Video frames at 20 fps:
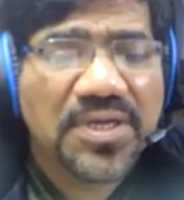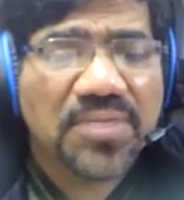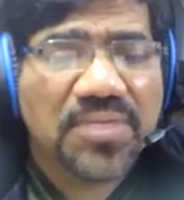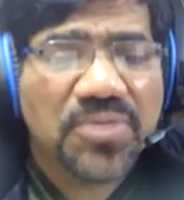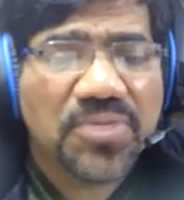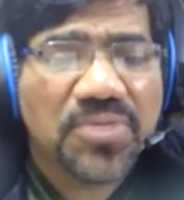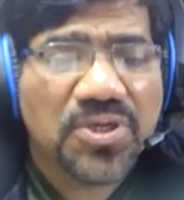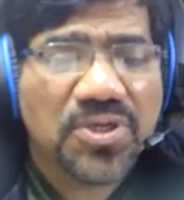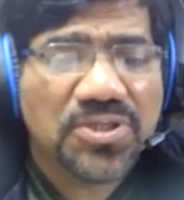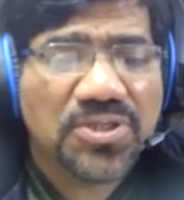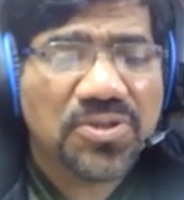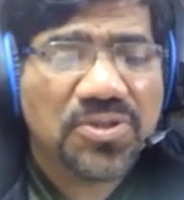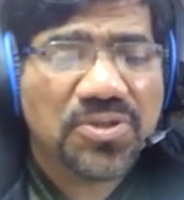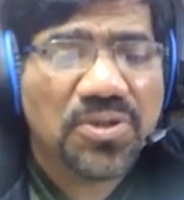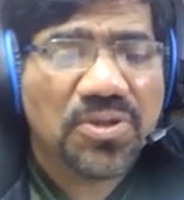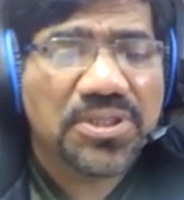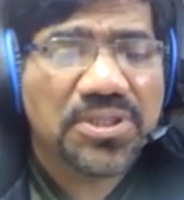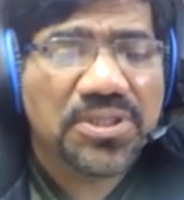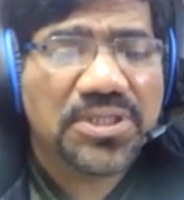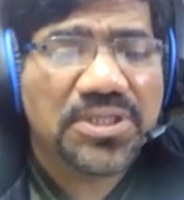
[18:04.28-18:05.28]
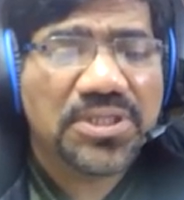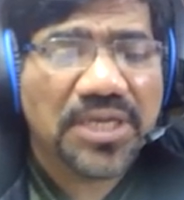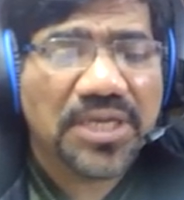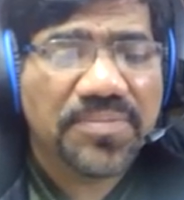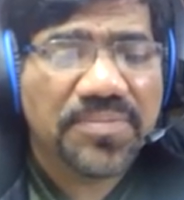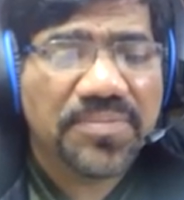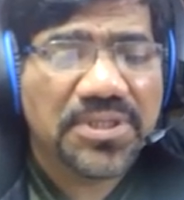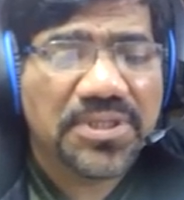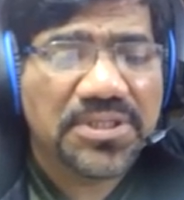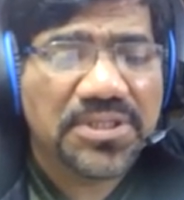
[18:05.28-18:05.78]
because all the
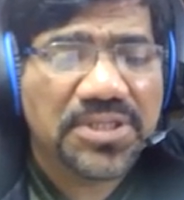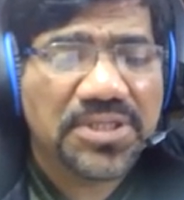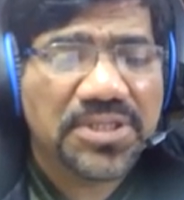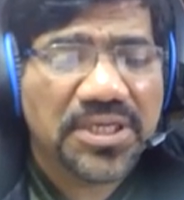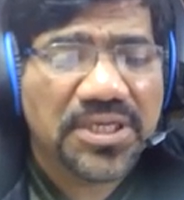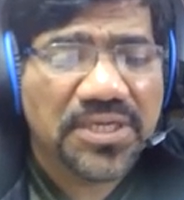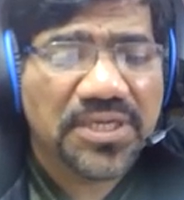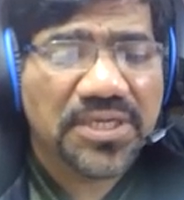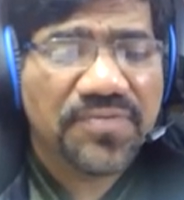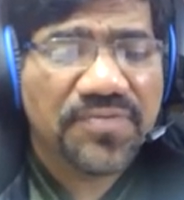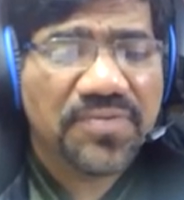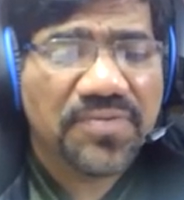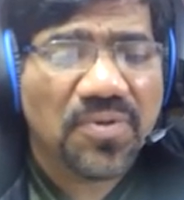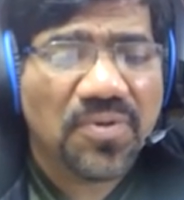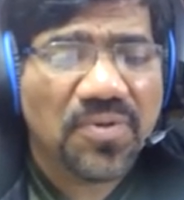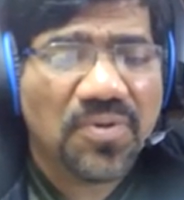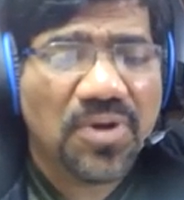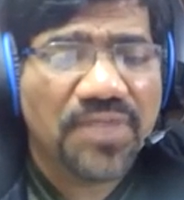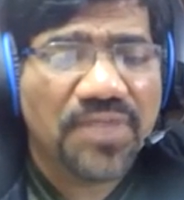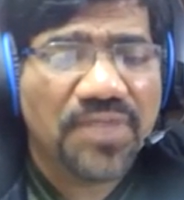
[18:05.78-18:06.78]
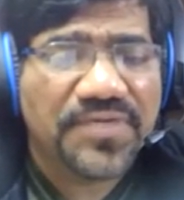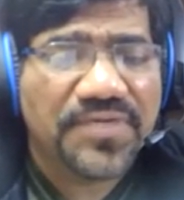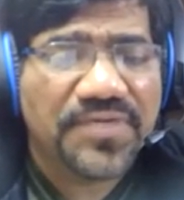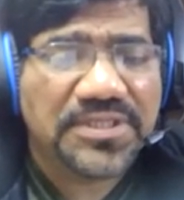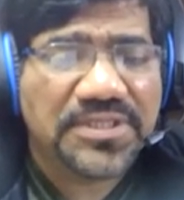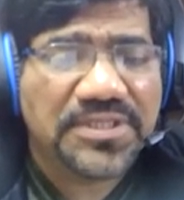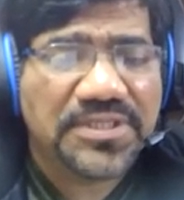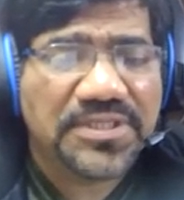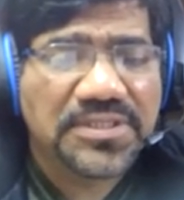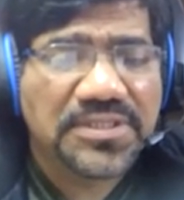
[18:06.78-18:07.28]
tribals and even all of us
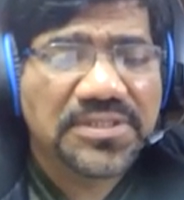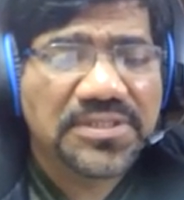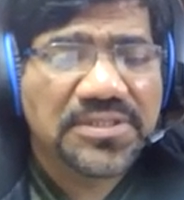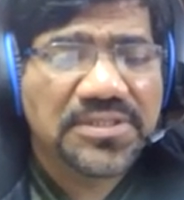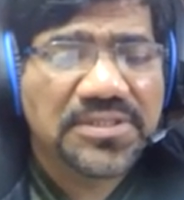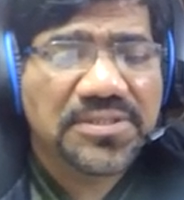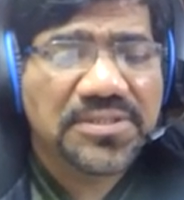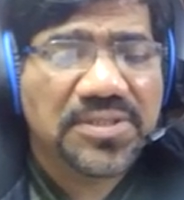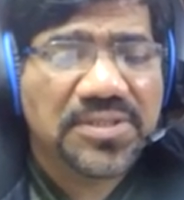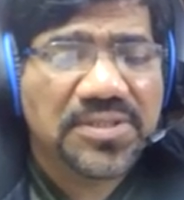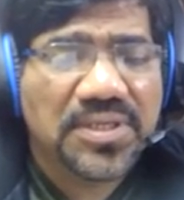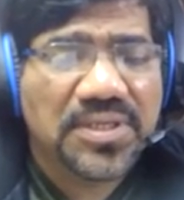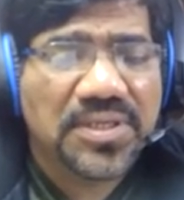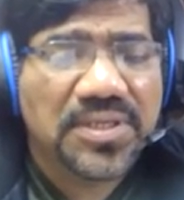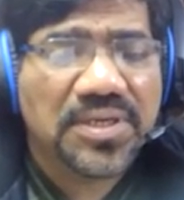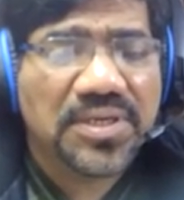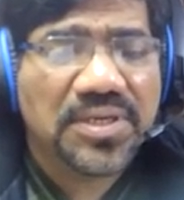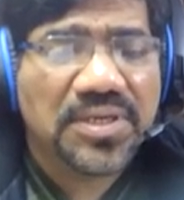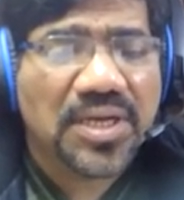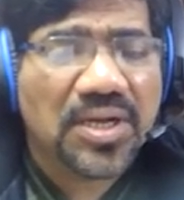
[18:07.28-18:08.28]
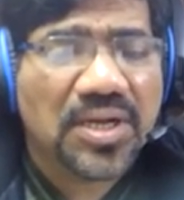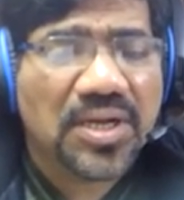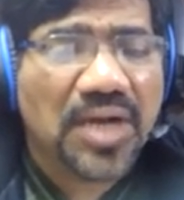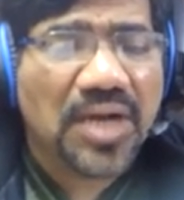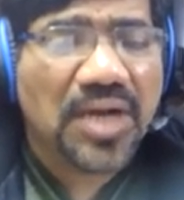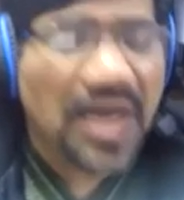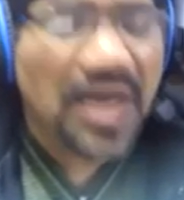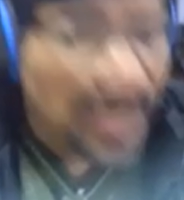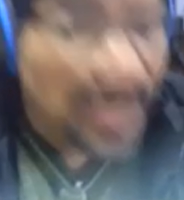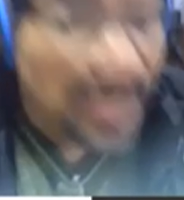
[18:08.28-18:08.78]
uh,
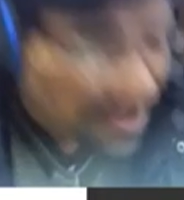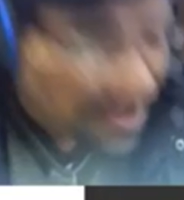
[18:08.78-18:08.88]
are